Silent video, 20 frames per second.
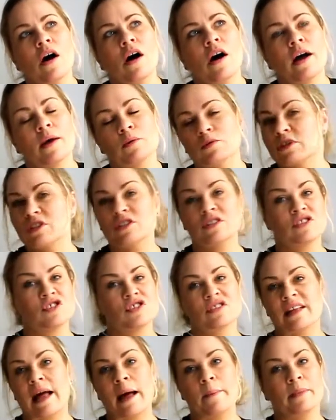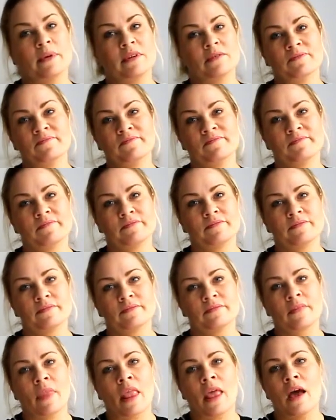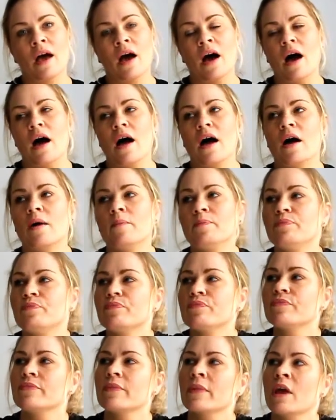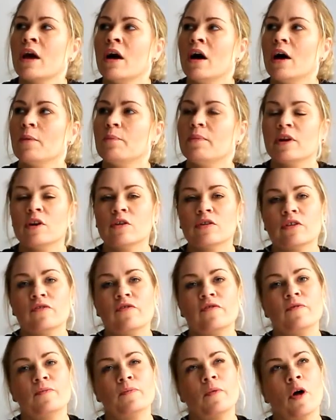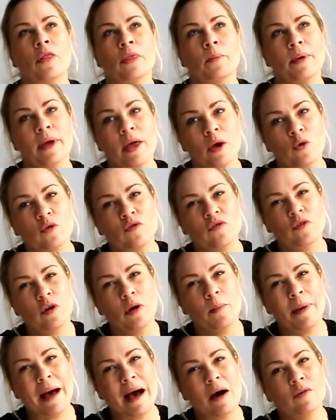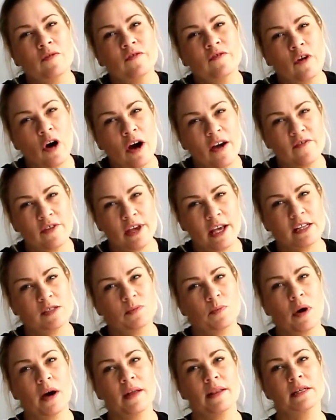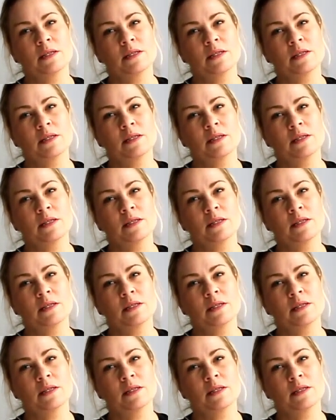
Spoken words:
it was going to just happen. I'd been on the pill for about 5 years by this